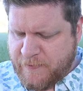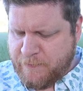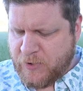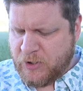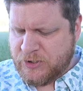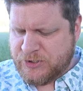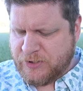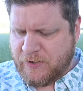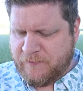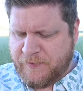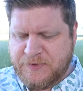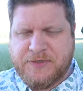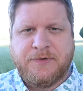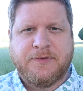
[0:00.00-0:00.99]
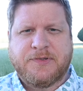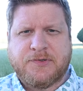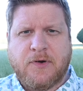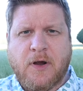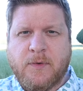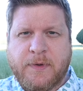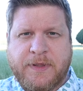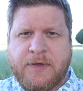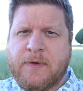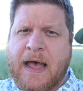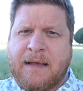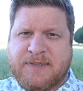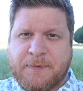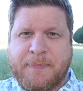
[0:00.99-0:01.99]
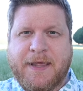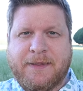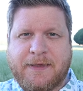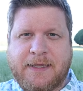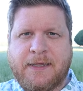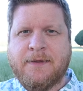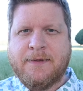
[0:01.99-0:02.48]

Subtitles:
merger of the two Stronger With You Absa Bentley.